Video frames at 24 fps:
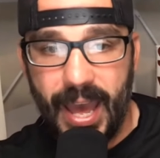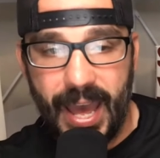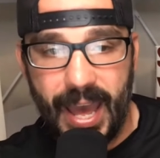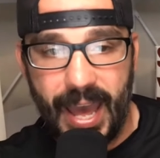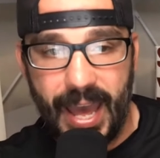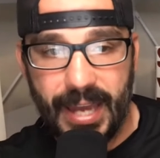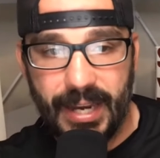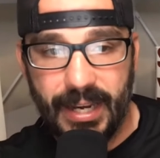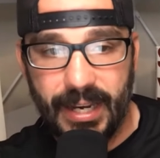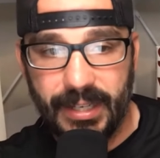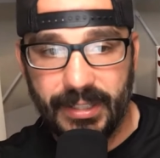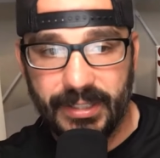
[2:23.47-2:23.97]

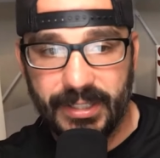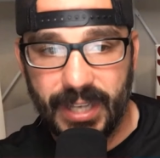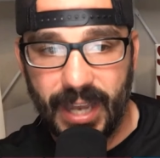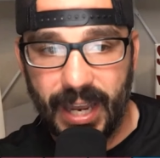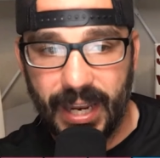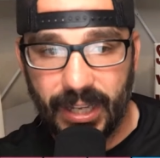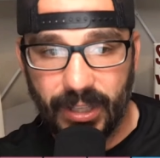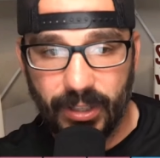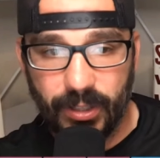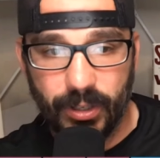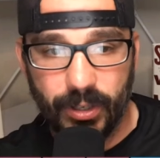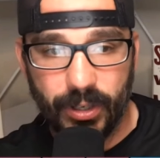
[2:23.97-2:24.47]
and then
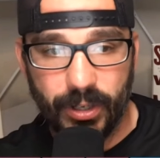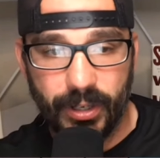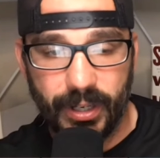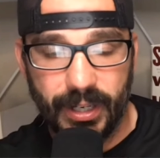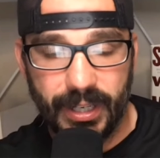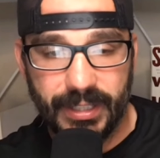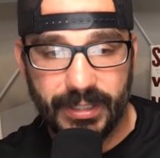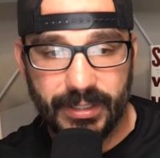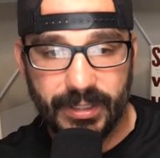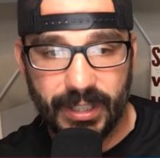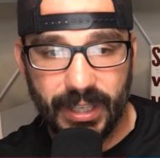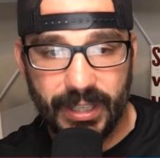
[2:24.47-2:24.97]
Taylor
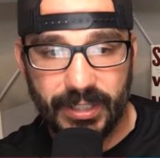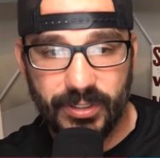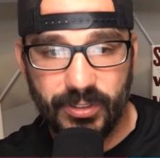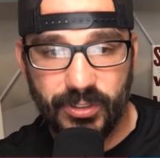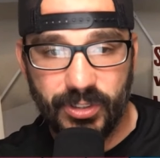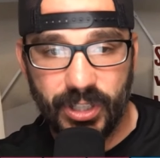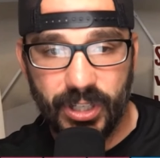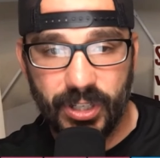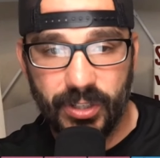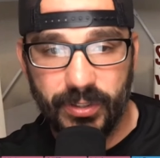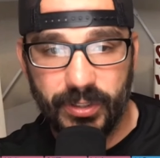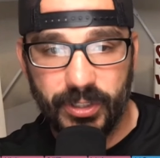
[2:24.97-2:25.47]
is
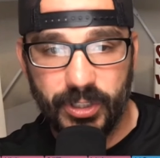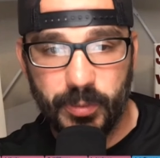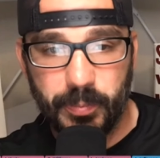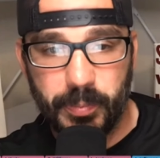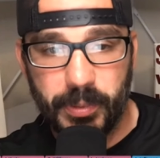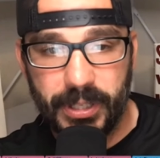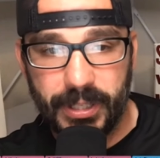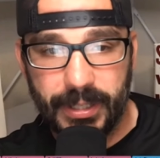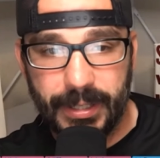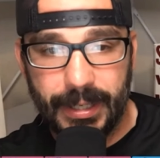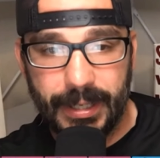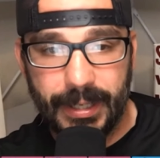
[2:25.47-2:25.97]
generally
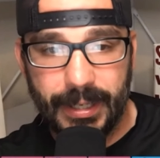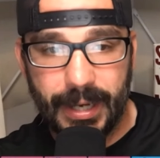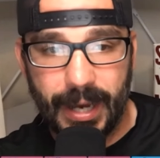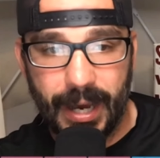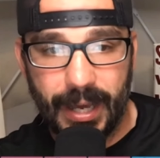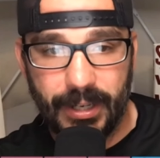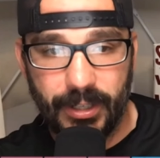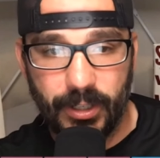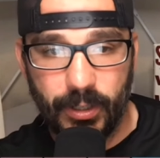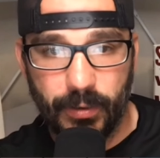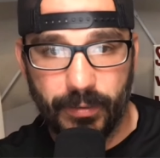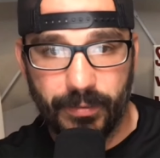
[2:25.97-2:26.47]
speaking
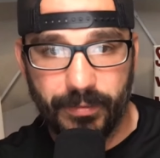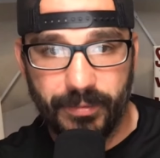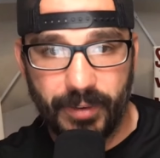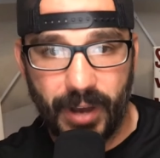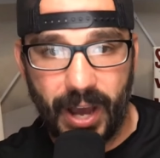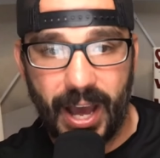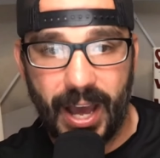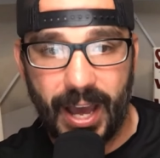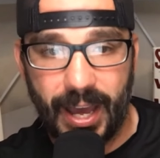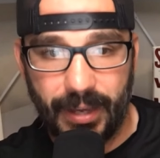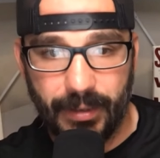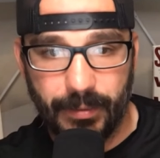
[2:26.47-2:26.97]
kind of your
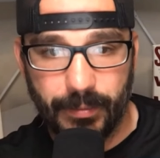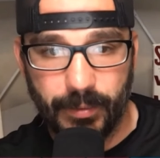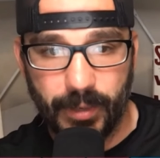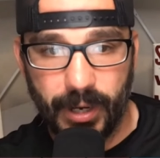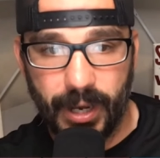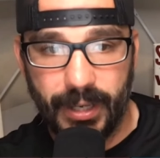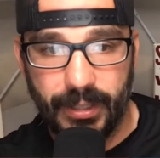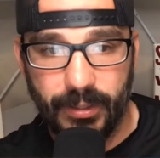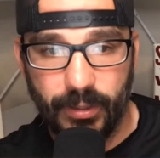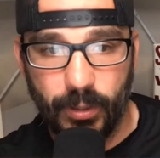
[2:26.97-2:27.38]
5, right?